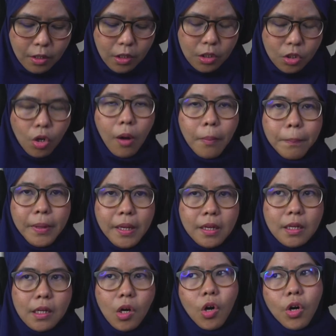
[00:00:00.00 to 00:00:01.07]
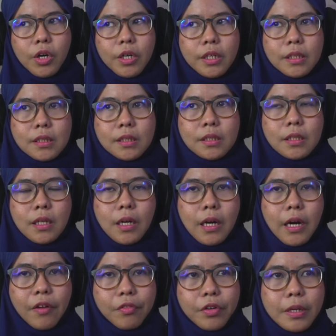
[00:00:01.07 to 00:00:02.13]
Topic on
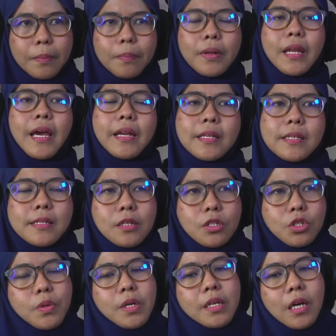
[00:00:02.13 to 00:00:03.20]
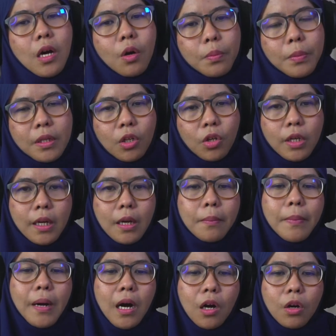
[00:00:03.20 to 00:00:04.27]
I've already planned in such a way that I'll be talking
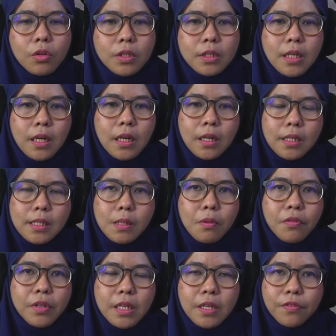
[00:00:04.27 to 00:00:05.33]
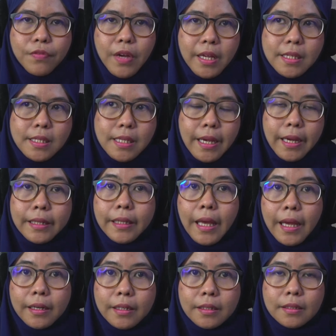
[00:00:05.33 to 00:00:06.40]
about some of the events that I
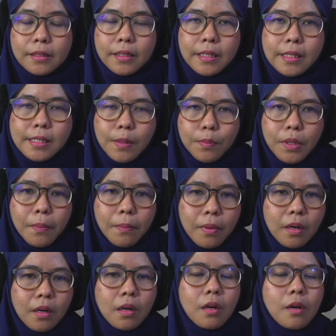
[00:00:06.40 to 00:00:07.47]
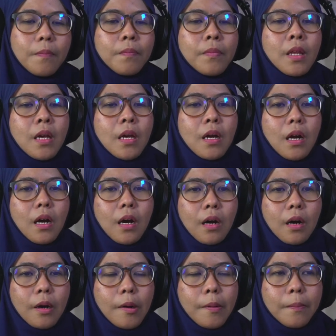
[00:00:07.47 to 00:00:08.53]
attended in September.
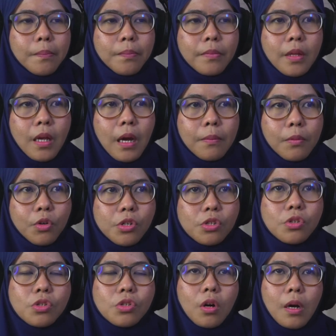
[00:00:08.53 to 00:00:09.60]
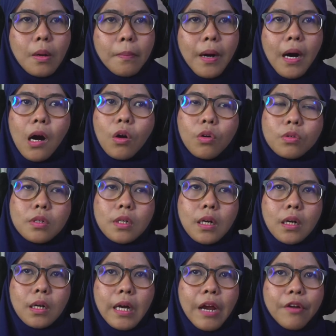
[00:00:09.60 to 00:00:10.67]
I'm going to talk about
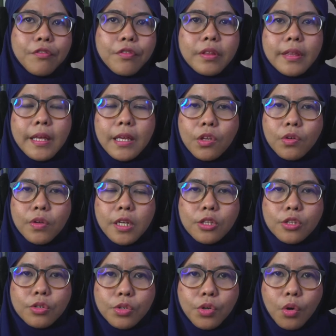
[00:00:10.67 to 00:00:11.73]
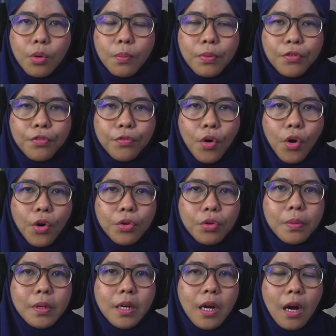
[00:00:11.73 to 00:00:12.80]
everything you need to know before you
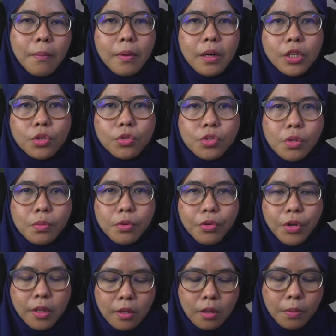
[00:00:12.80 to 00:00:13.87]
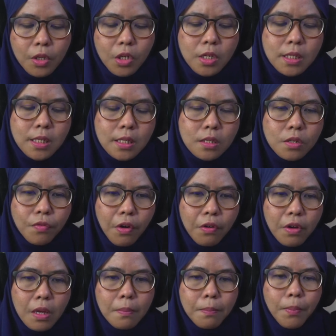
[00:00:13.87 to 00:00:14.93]
become a YouTube creator, because this is
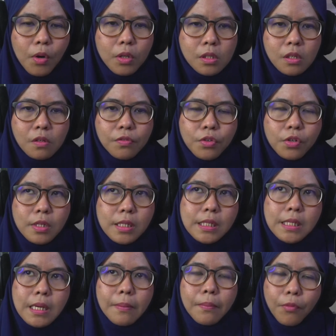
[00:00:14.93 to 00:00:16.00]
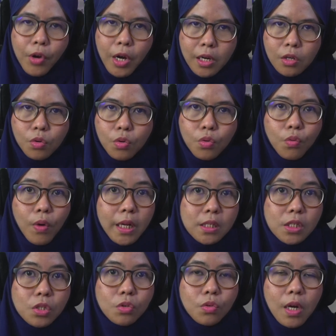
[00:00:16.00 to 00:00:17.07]
very important for someone who
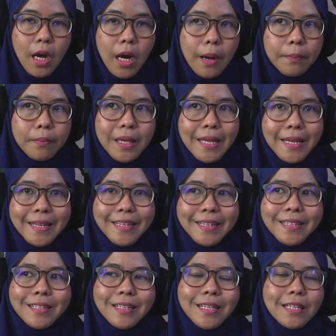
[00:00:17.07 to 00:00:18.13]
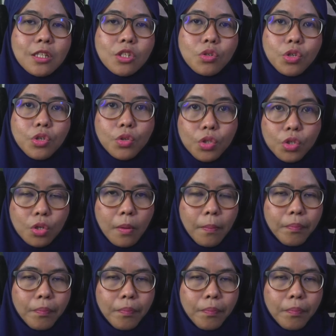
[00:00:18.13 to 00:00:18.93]
wants to come into YouTube